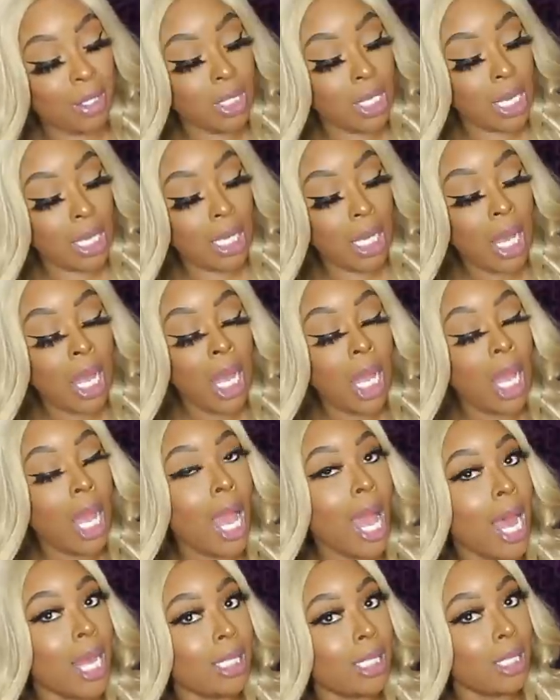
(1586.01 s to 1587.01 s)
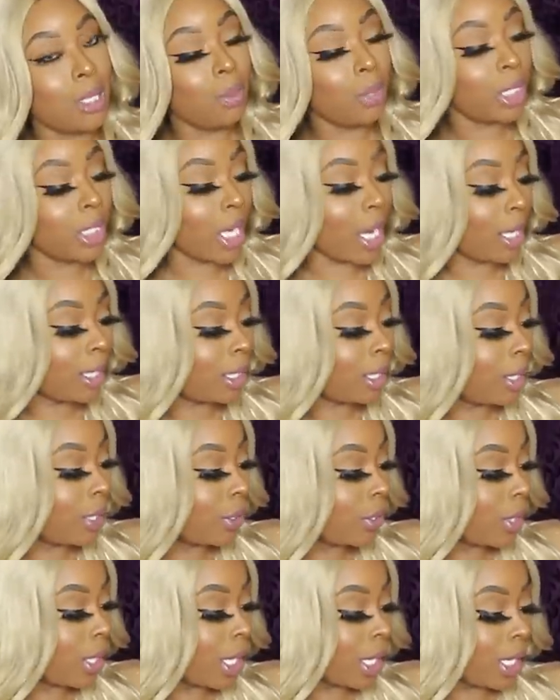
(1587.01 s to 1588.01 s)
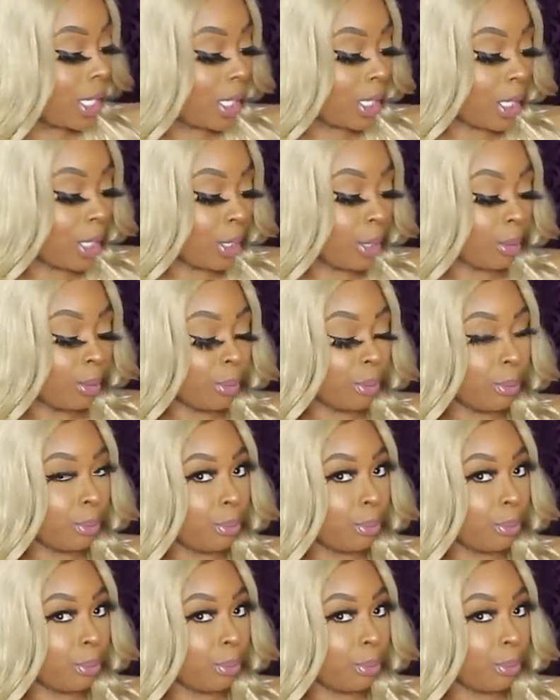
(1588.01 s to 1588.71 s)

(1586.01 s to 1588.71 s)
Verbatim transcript: So, I see what y'all did through Aldo.